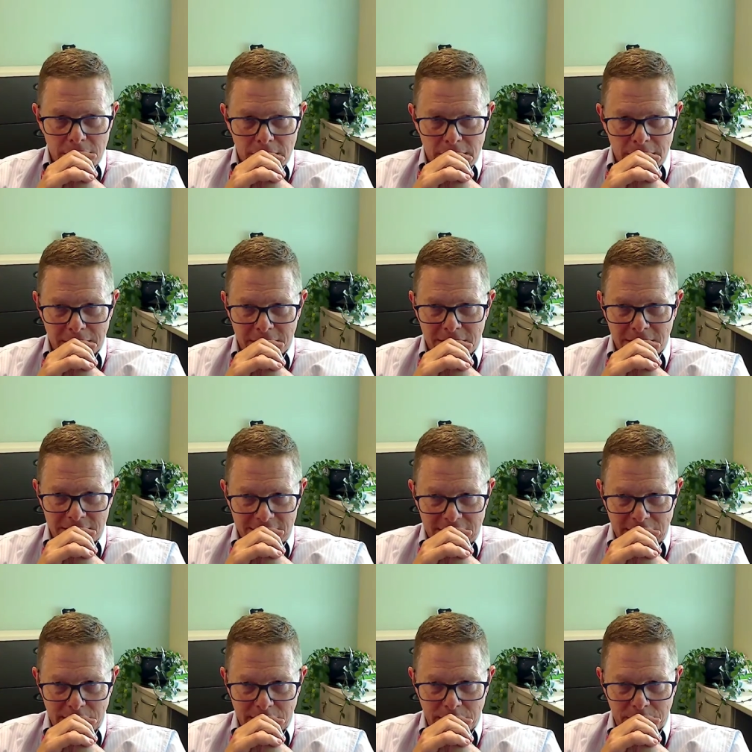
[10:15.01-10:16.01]
And just a
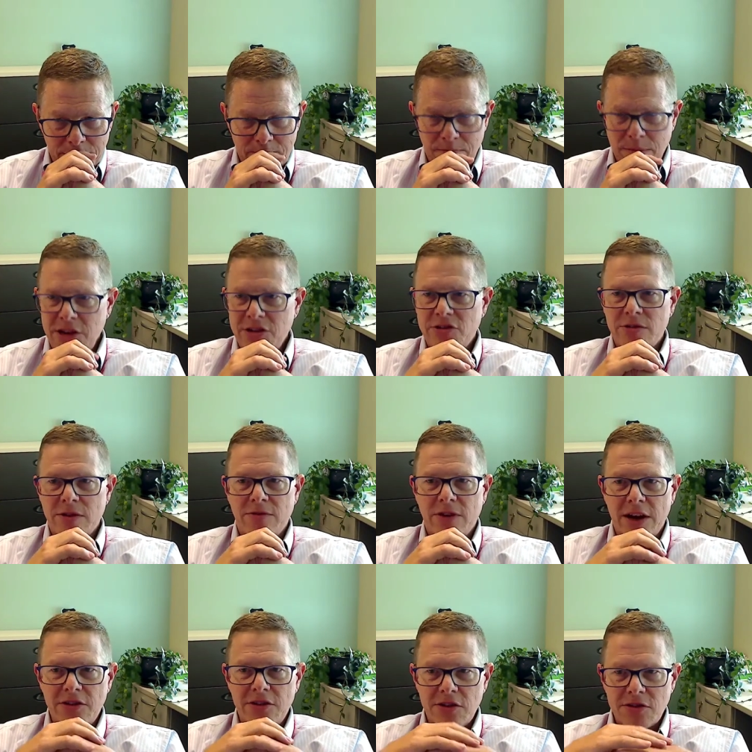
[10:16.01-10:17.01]
uh, piece of
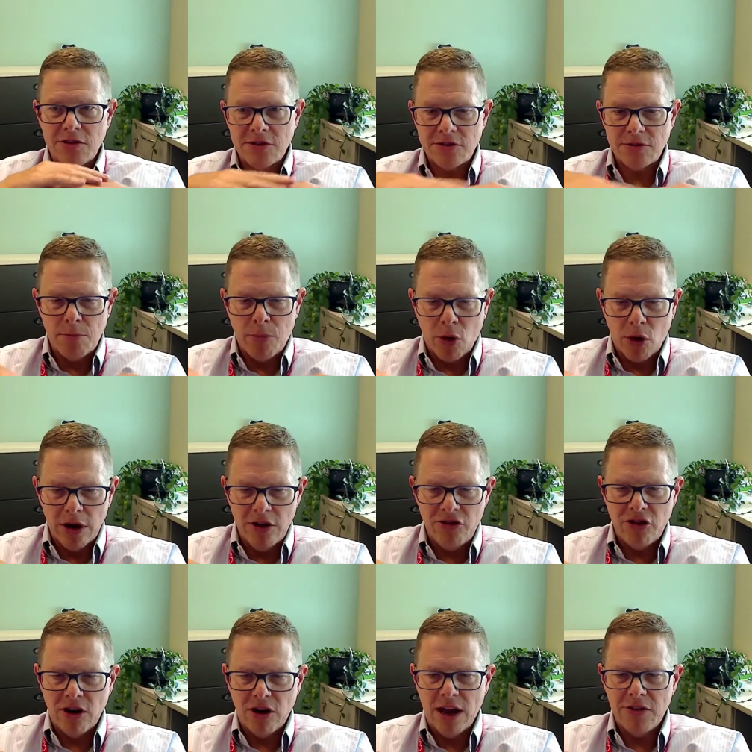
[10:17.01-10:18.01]
advice is as important as
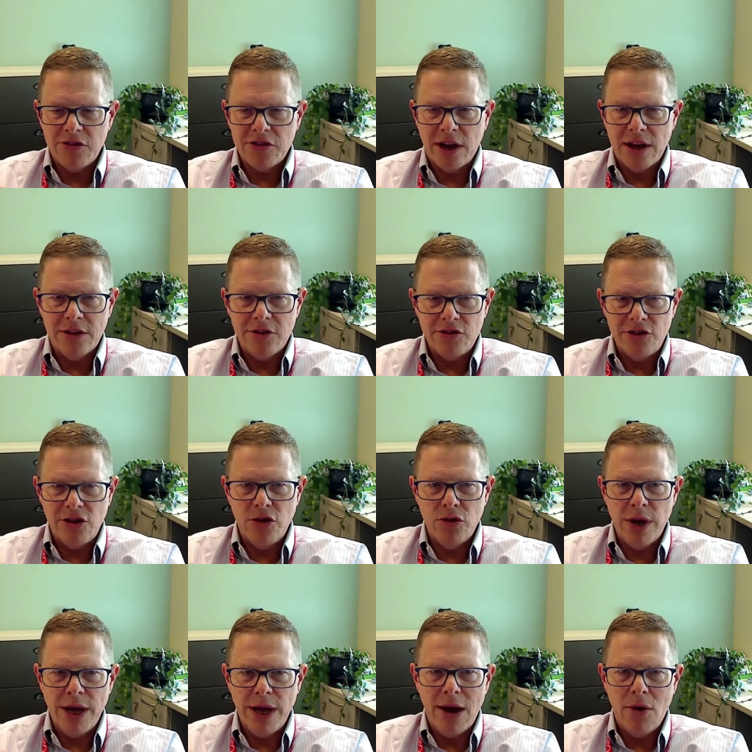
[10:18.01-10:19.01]
your lifestyle is to you
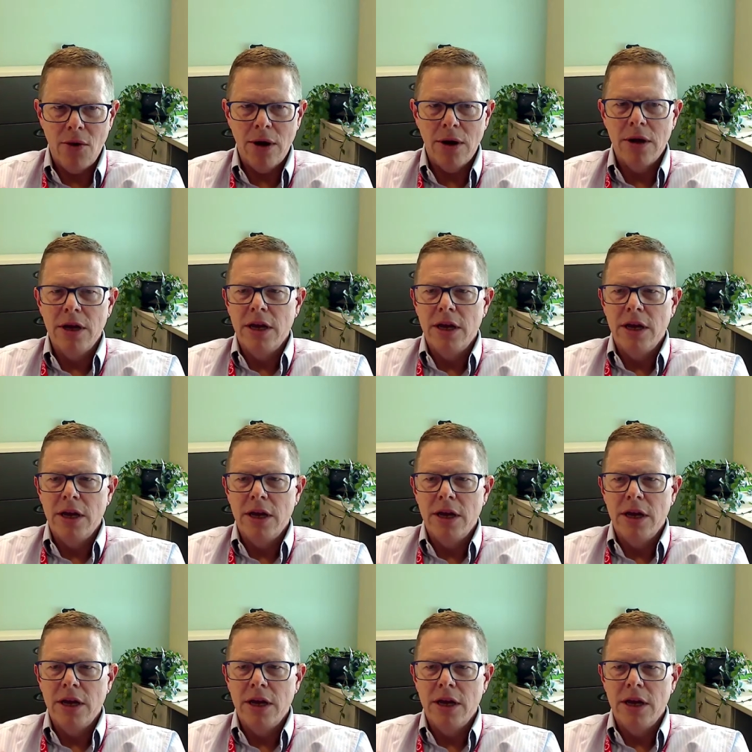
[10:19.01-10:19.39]
now,